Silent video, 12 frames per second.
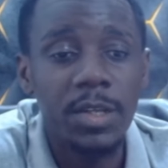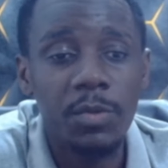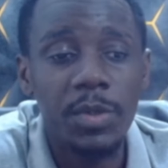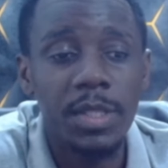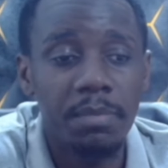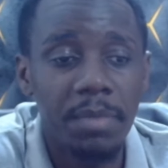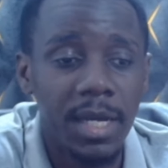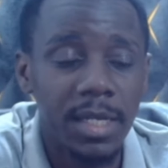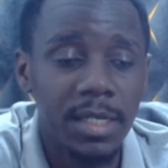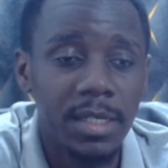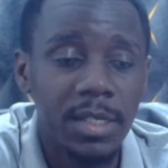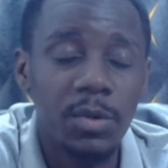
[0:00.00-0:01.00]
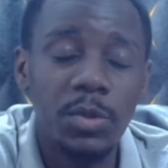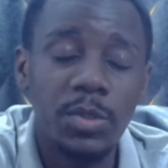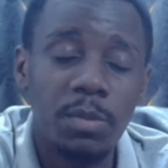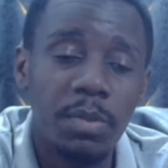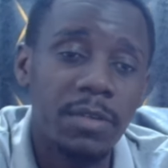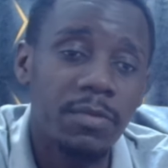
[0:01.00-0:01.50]
with a bang he also
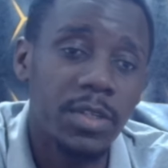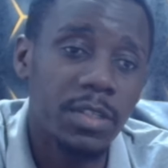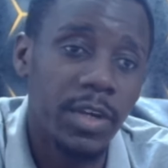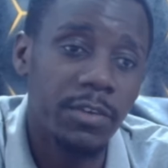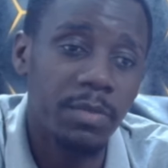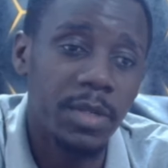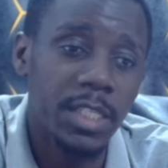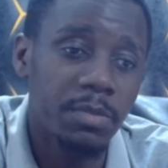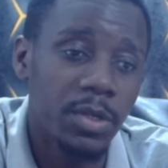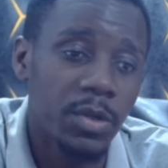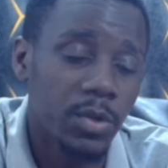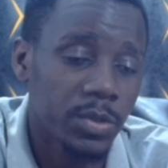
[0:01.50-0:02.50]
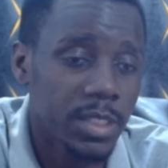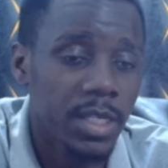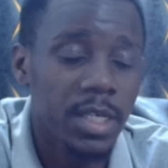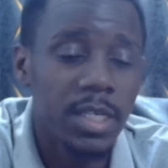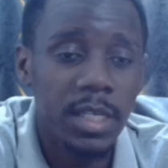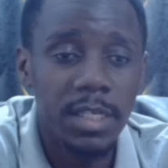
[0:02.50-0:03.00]
played 45 minutes because
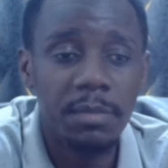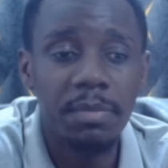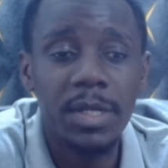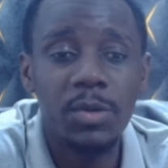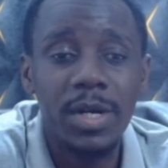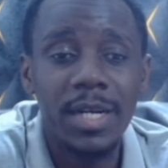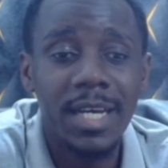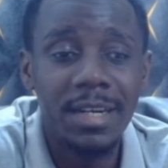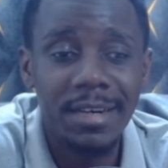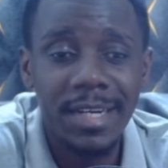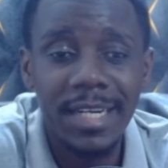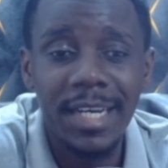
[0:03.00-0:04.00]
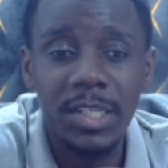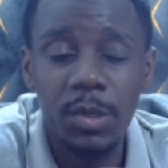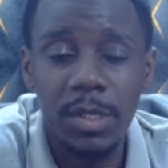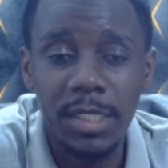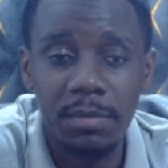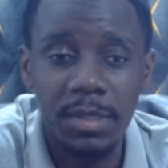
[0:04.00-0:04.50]
he played
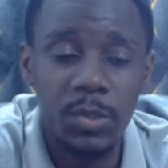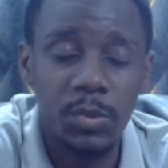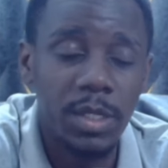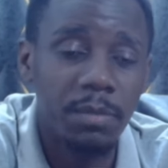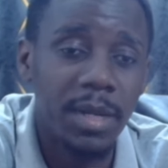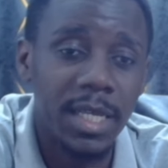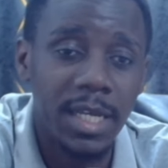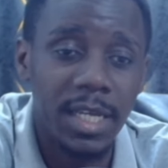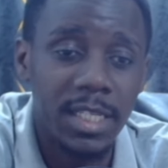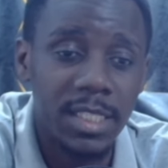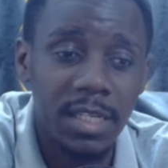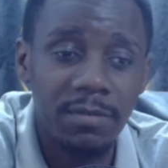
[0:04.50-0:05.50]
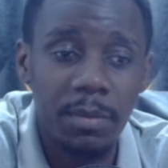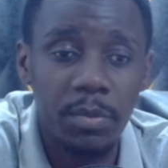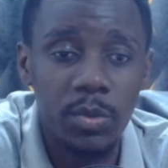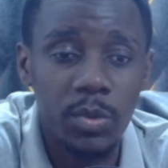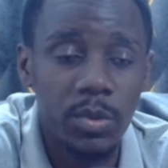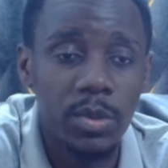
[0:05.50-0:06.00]
120 minutes when you're playing against
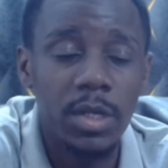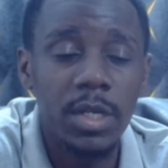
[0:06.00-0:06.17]
Liverpool